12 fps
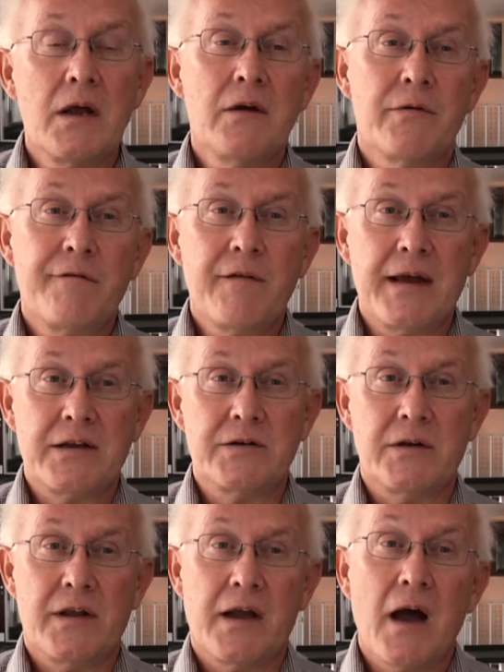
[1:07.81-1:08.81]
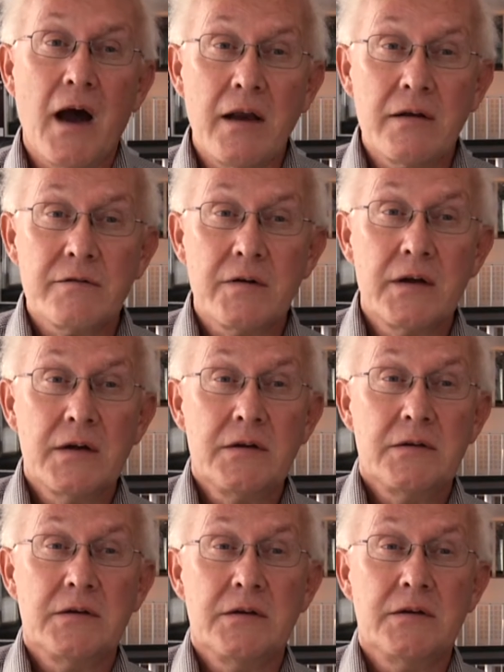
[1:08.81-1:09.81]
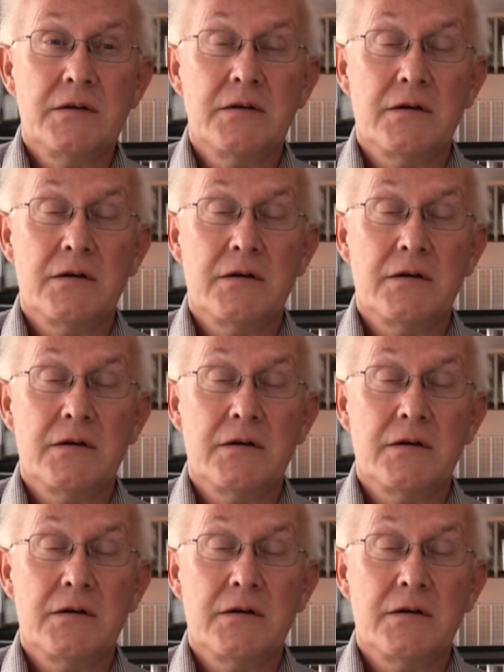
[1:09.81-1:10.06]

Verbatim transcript: reflect on the kind of uh,